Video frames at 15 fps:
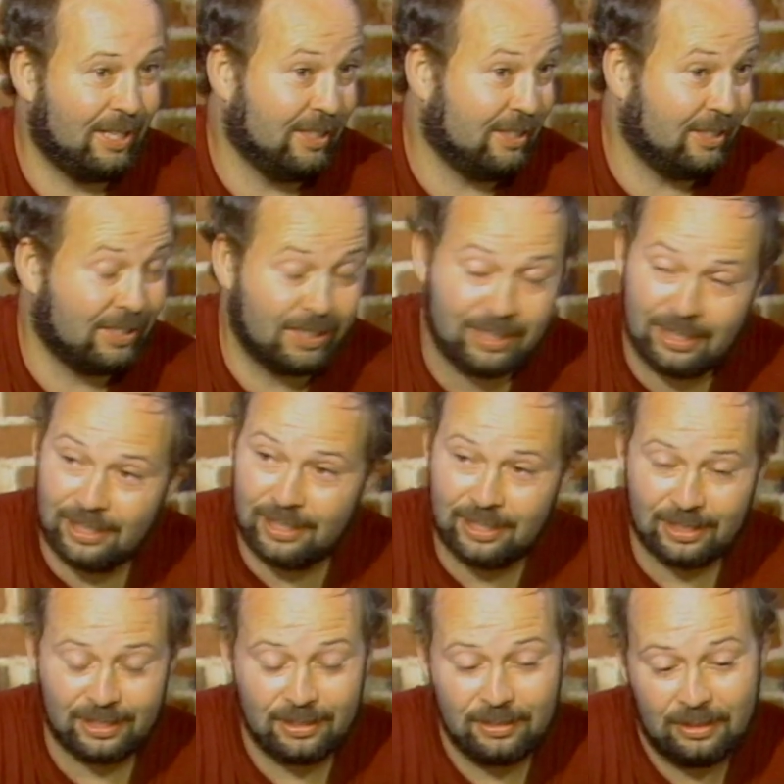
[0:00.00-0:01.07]
and she said,
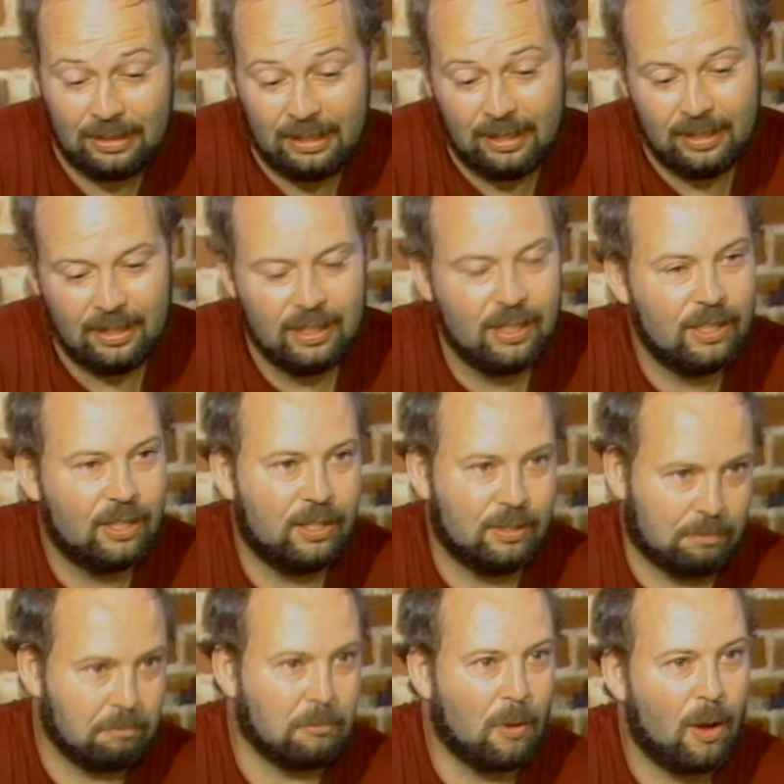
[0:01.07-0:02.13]
geez, you know,
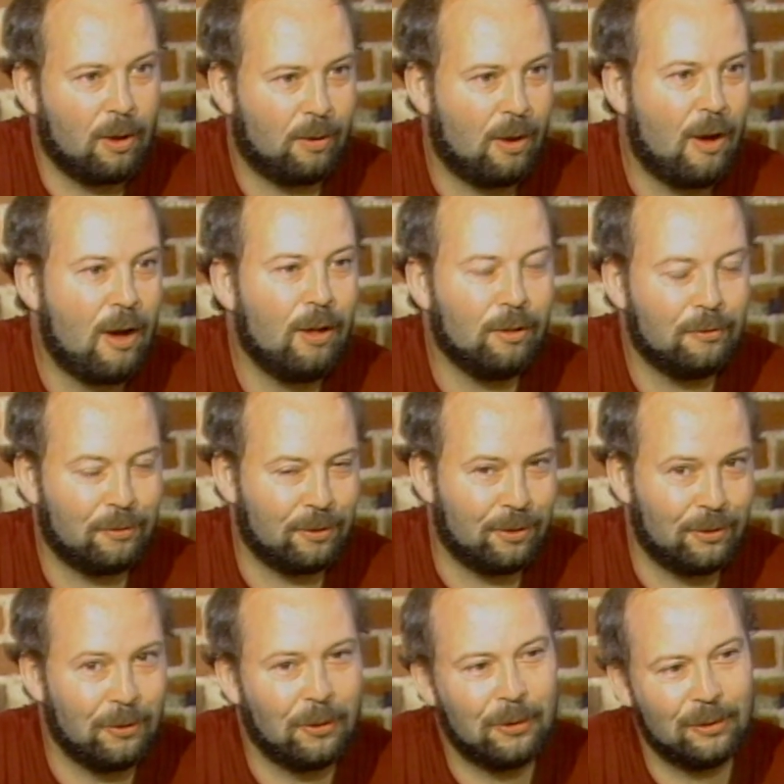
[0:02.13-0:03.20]
hauled for the
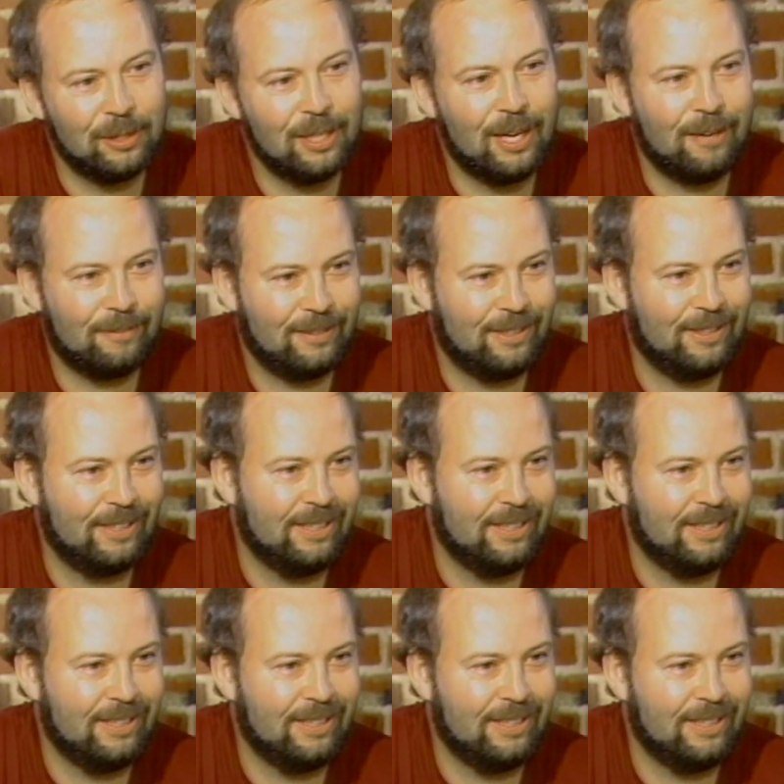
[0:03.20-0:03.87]
door and left.